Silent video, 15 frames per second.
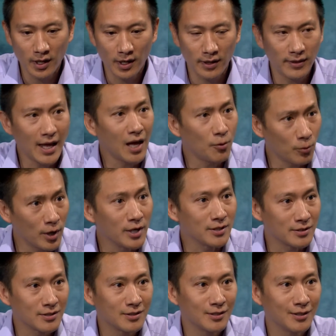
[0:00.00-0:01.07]
And that
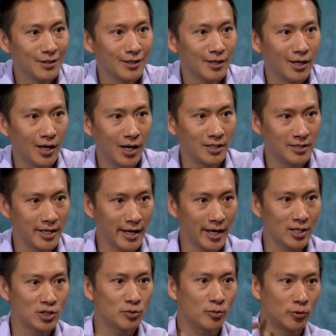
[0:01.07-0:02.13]
was a
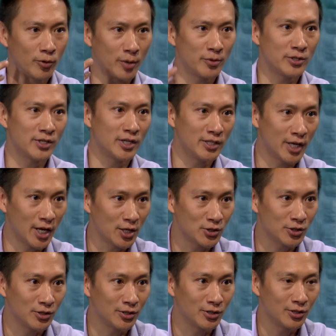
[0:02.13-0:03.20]
tangible
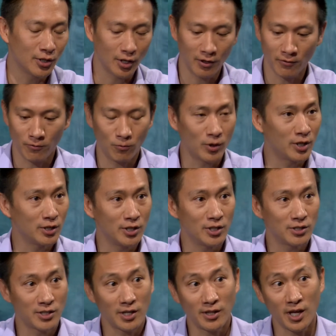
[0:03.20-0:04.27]
representation of what it
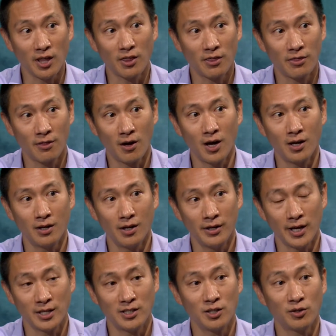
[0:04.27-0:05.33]
is that they thought an
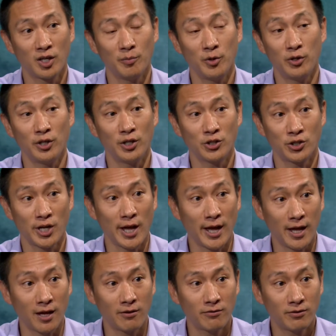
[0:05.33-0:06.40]
ideal community should
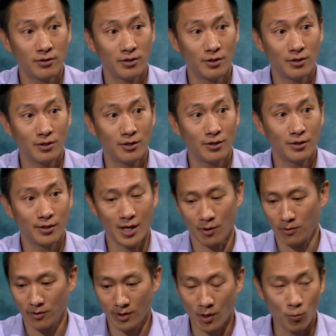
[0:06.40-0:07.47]
have. That,
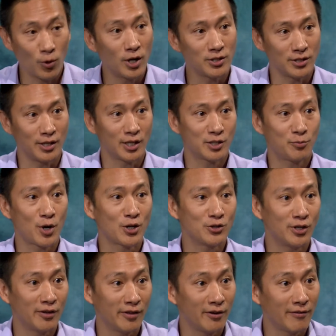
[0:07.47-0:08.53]
that was an
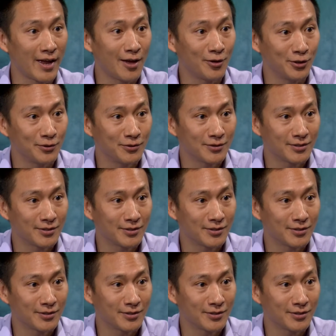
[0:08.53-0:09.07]
expression of their values.